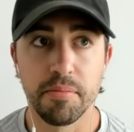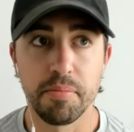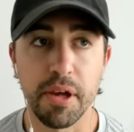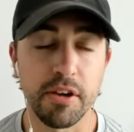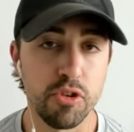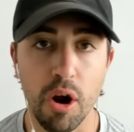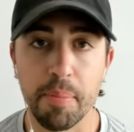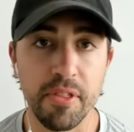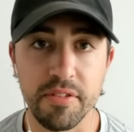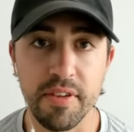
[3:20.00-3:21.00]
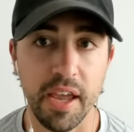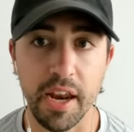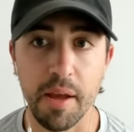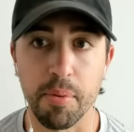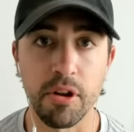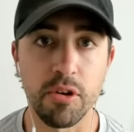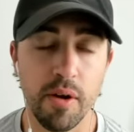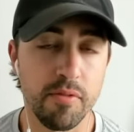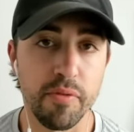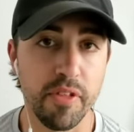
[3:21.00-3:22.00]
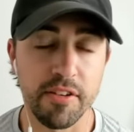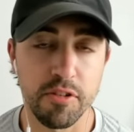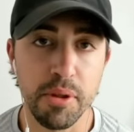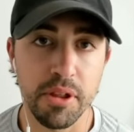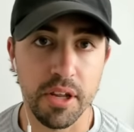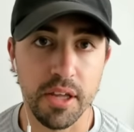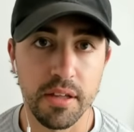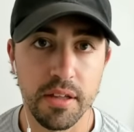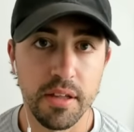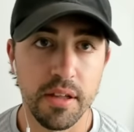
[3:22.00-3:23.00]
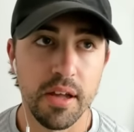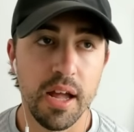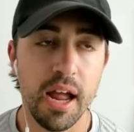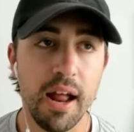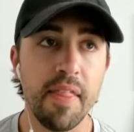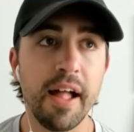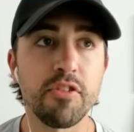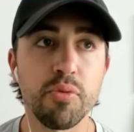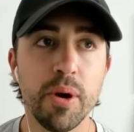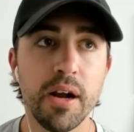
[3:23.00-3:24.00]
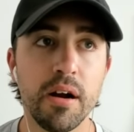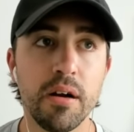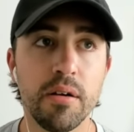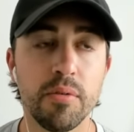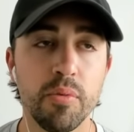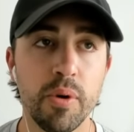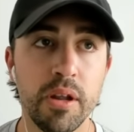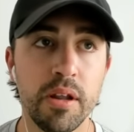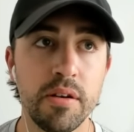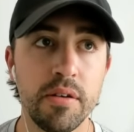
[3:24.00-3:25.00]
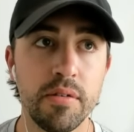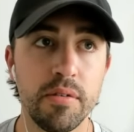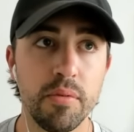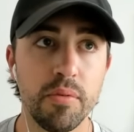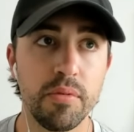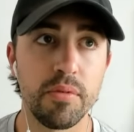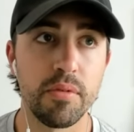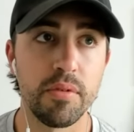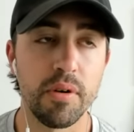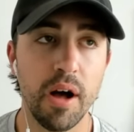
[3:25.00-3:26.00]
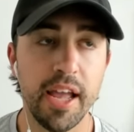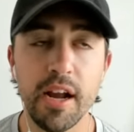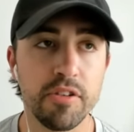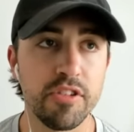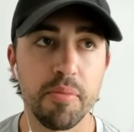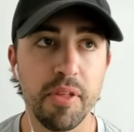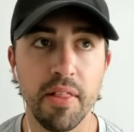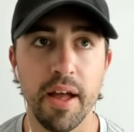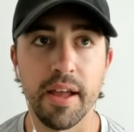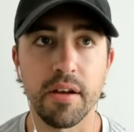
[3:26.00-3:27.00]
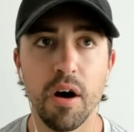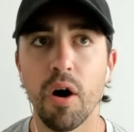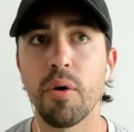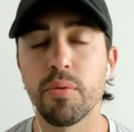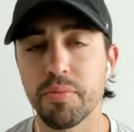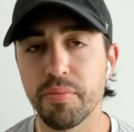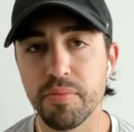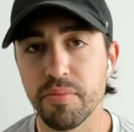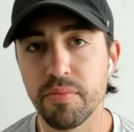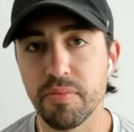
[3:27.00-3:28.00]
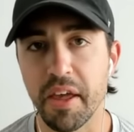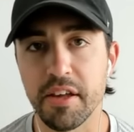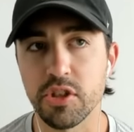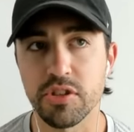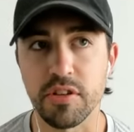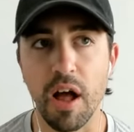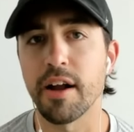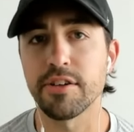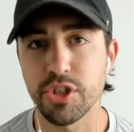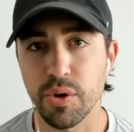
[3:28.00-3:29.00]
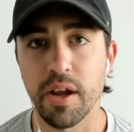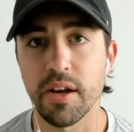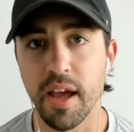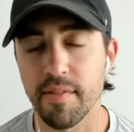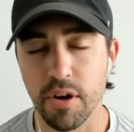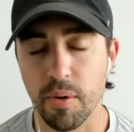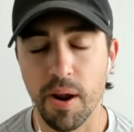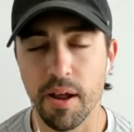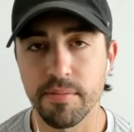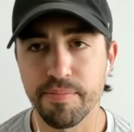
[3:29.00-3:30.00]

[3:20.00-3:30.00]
because you're up in the second apron and you have no flexibility. And that's where, when I hear something like, oh, they could just not trade Kevin Durant.